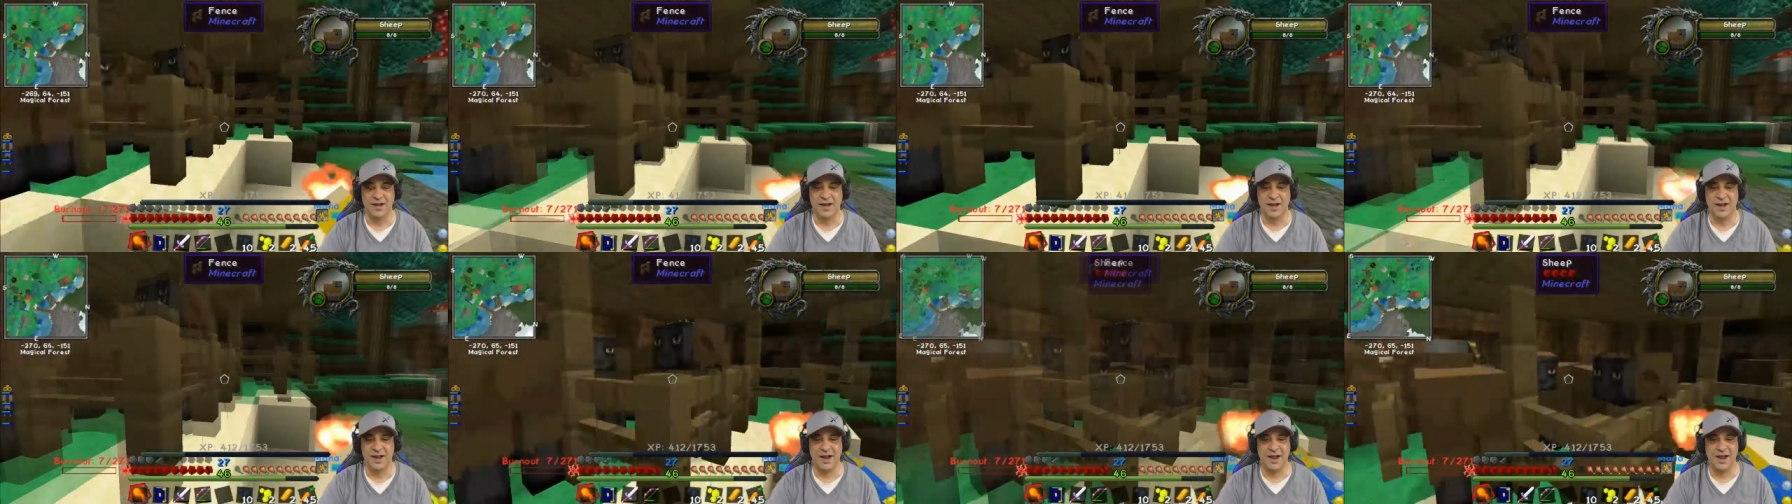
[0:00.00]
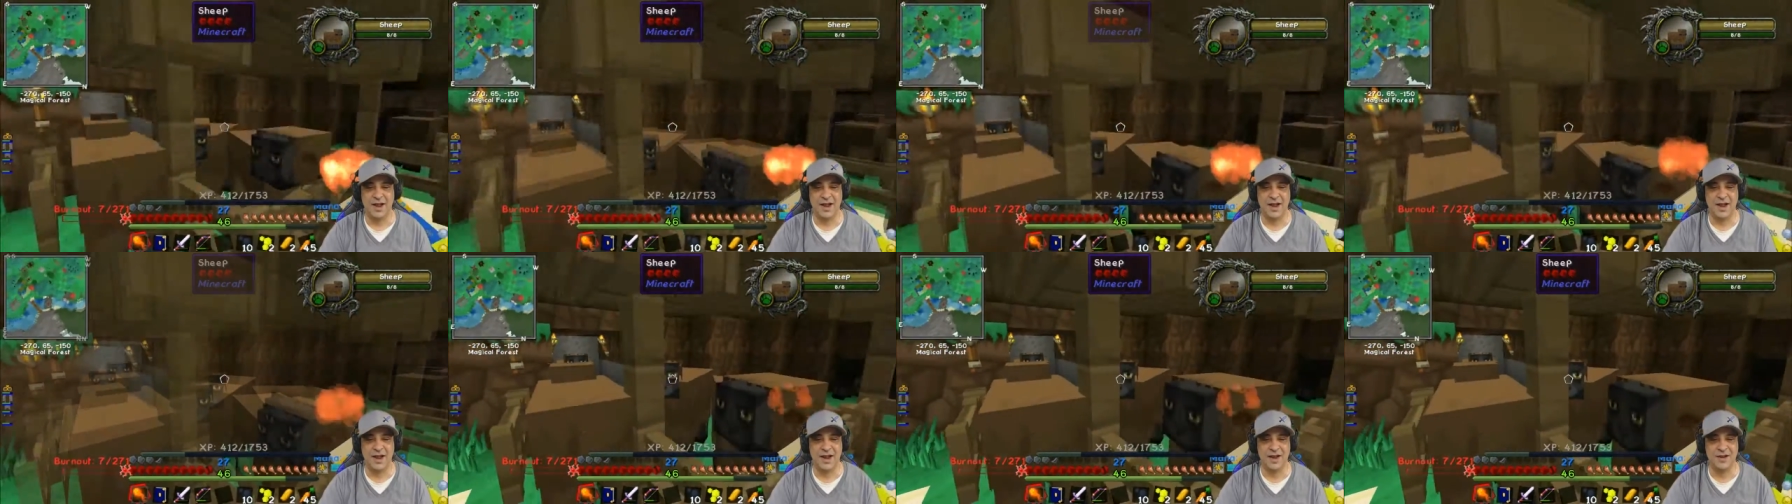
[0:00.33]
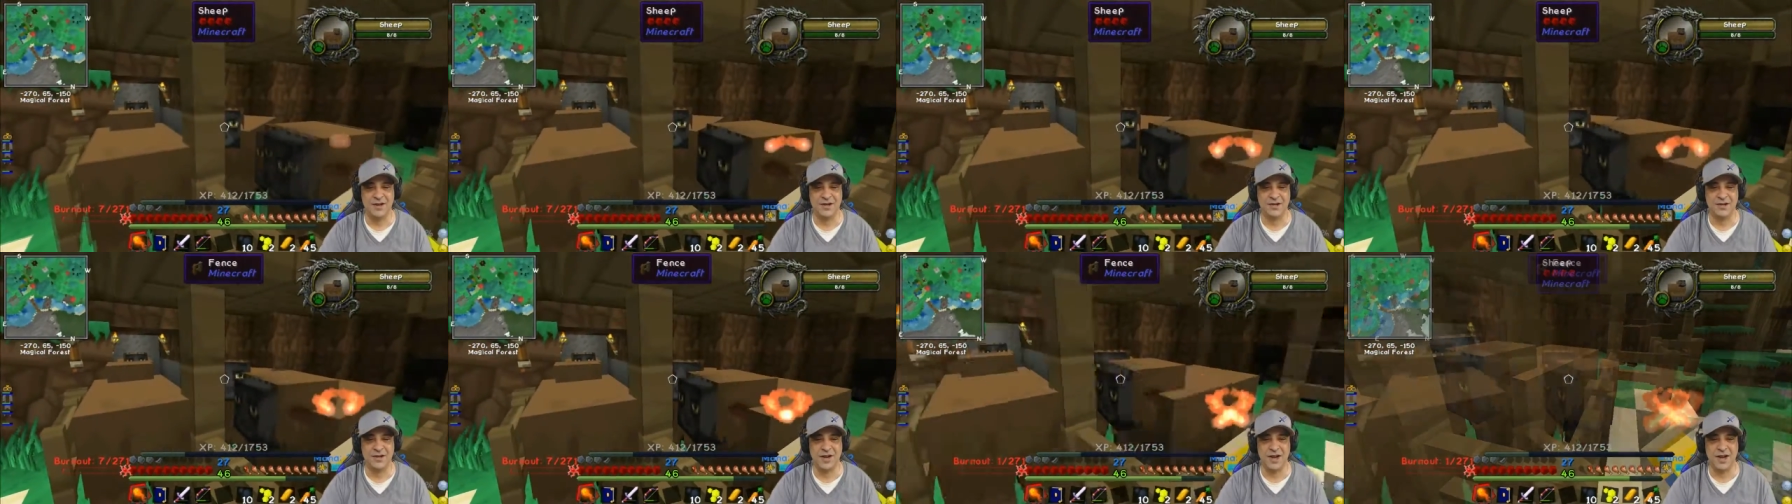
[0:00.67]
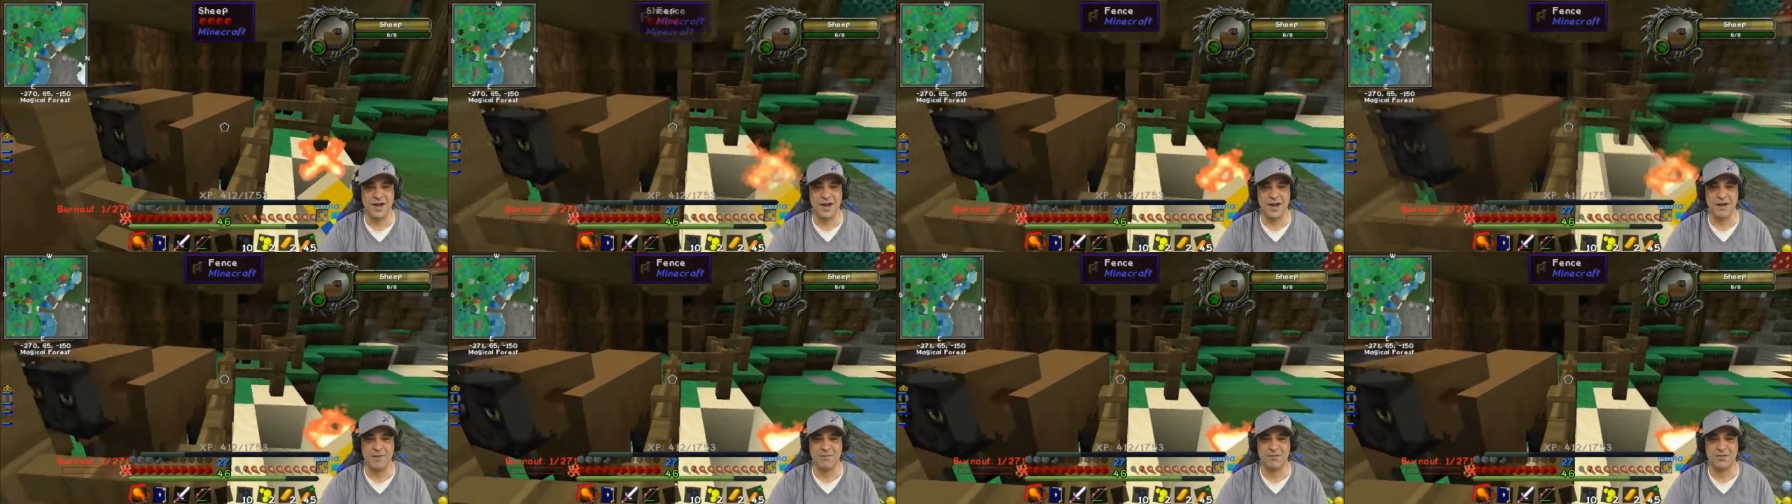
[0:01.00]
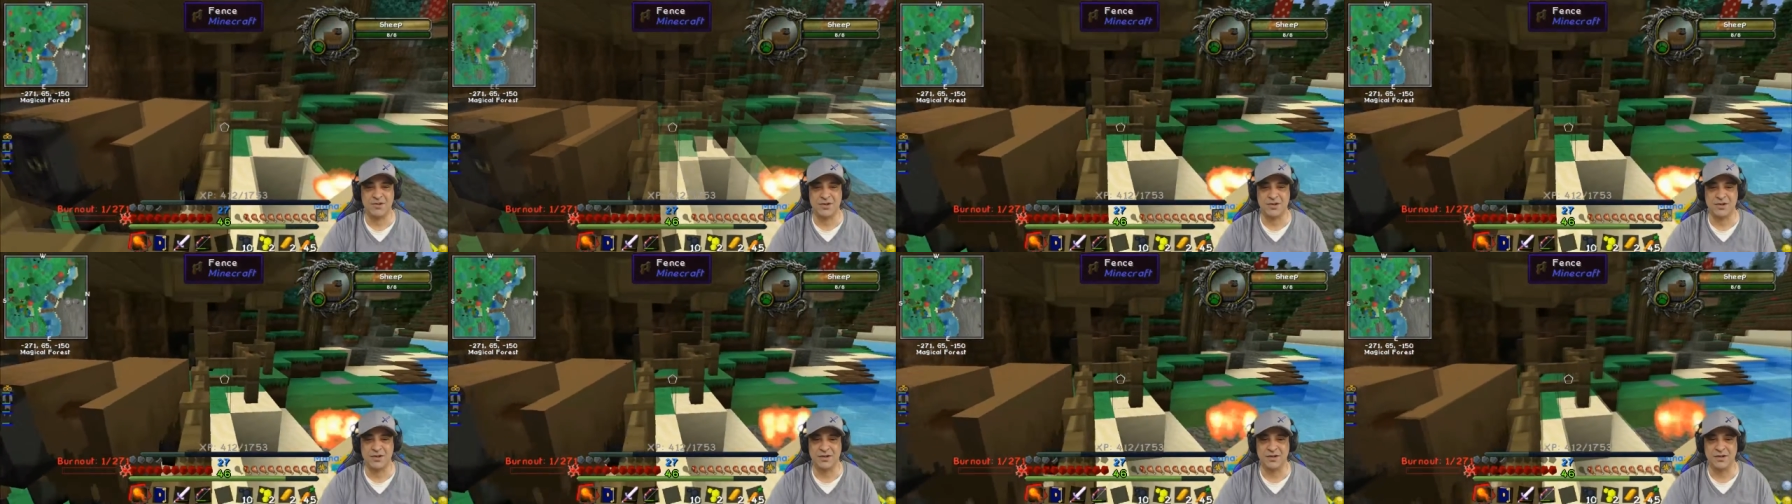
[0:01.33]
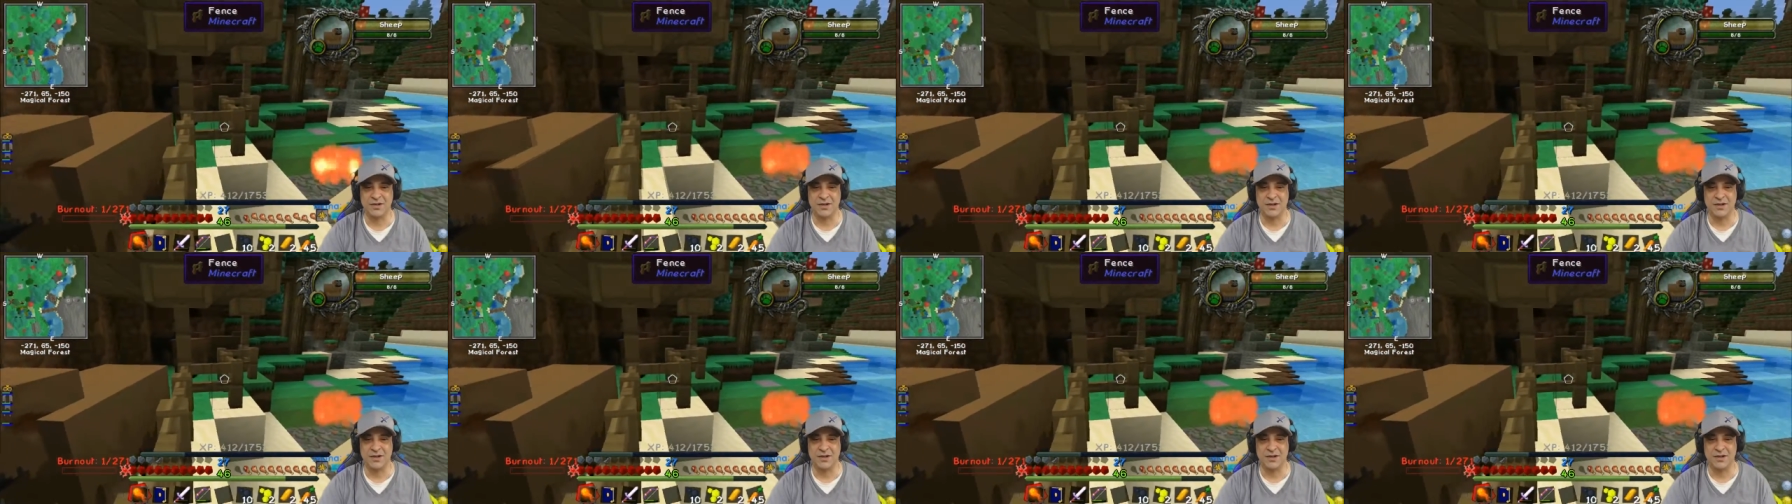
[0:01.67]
Hey, sheeps!